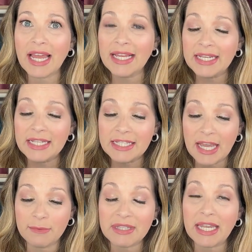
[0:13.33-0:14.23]
and
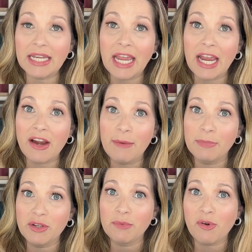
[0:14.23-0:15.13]
some skincare and
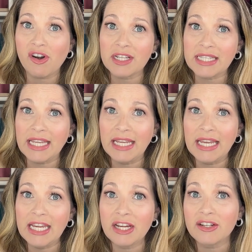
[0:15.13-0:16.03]
beauty products in
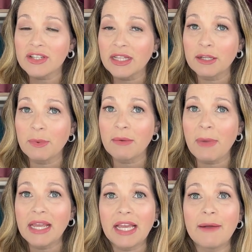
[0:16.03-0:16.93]
here, a little bit of
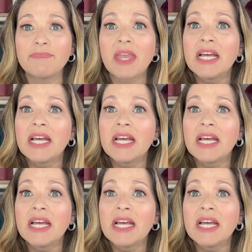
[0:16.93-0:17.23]
makeup.